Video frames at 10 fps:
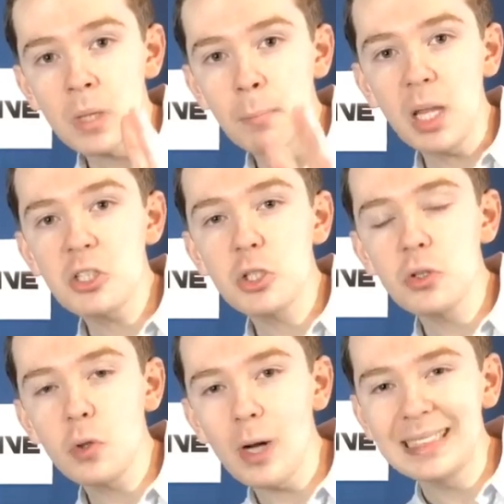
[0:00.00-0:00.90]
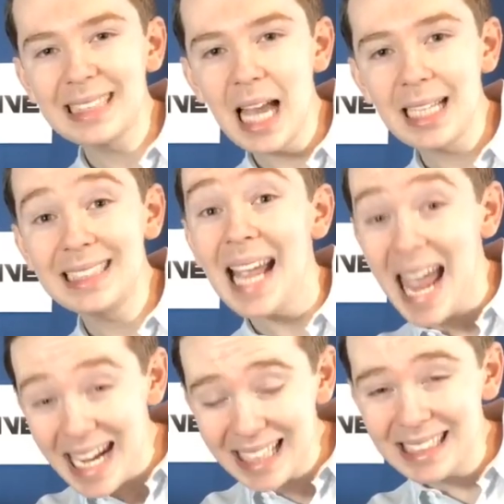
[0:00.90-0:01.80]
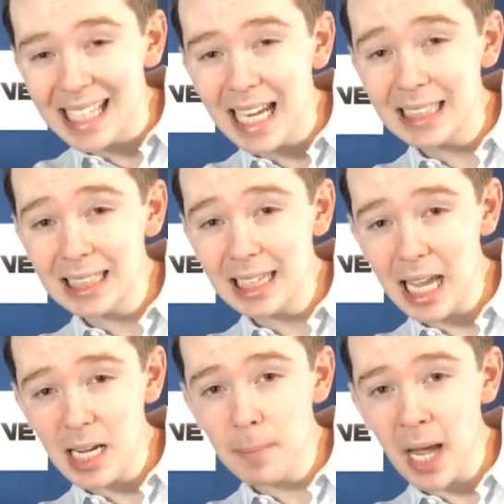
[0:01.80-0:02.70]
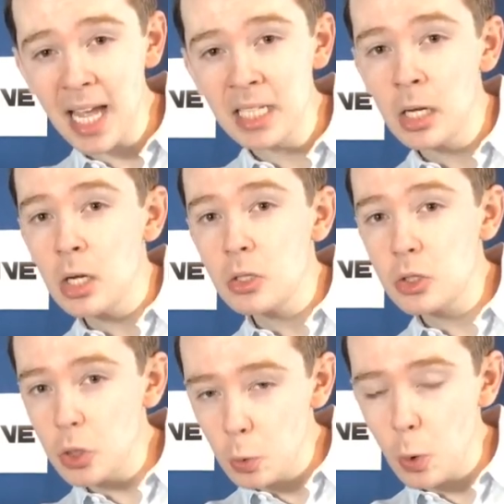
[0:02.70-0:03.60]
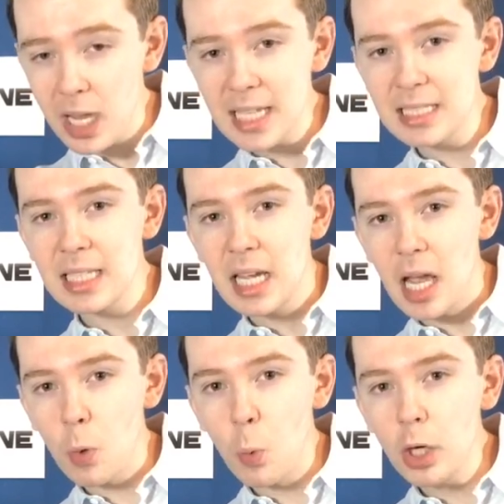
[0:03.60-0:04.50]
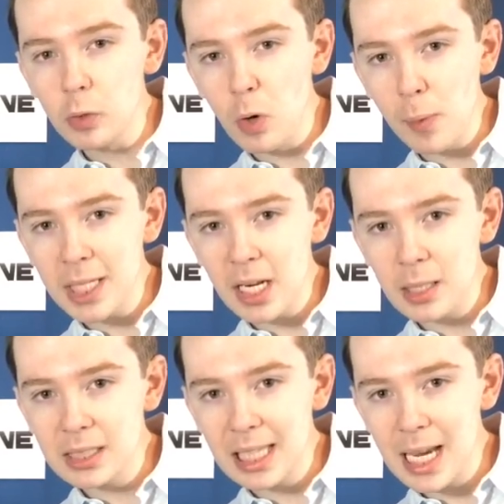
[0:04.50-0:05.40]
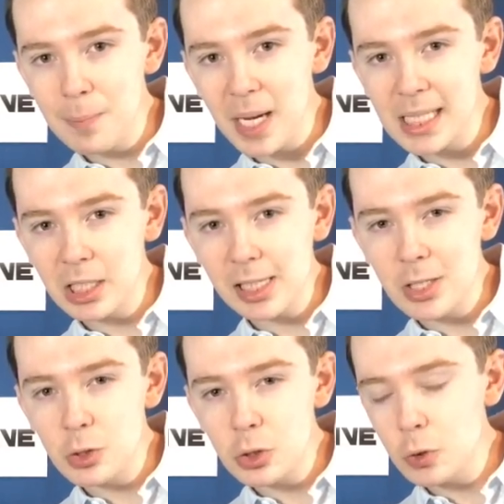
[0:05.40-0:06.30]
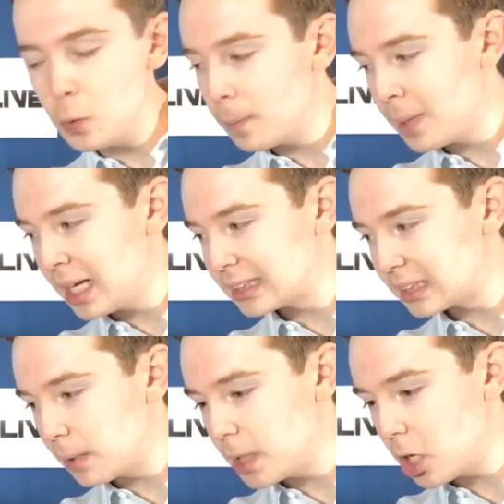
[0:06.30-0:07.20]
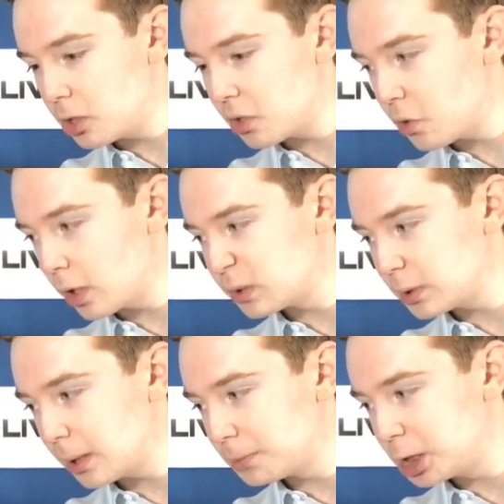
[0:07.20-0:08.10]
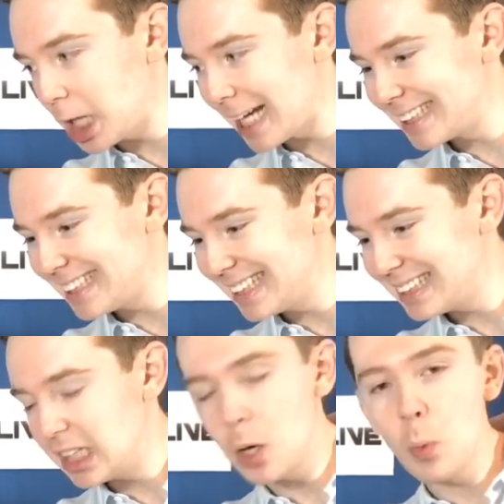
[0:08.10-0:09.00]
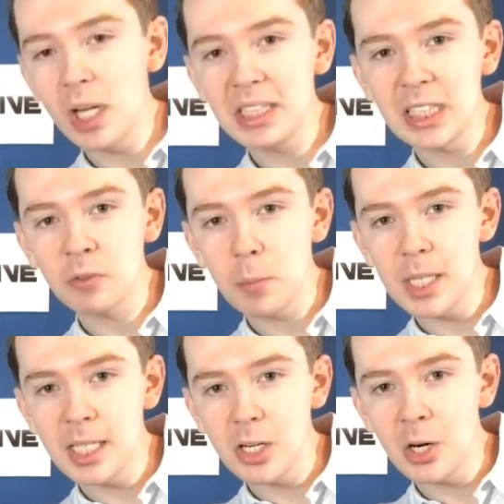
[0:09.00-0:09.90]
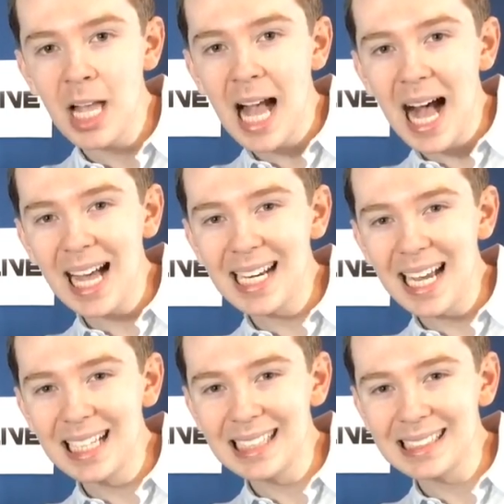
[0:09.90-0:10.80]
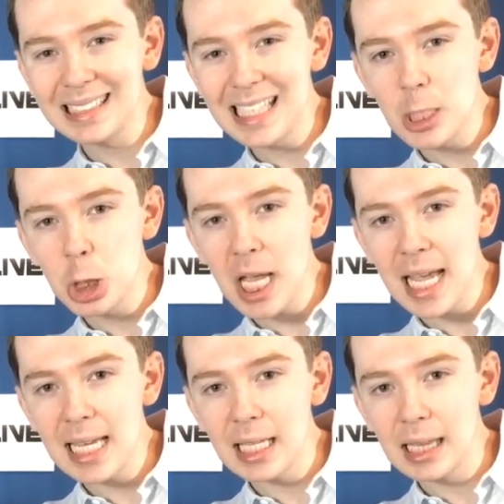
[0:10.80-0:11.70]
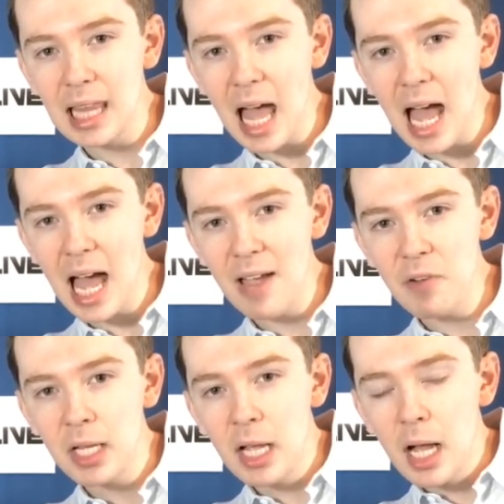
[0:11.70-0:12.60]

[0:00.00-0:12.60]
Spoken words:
Plus your thoughts on Tenet getting delayed by 2 weeks and Wonder Woman getting delayed by nearly 2 months. Let me know your thoughts. What's up, Josh Tisdale 1? Thanks for being here on LCJ Live.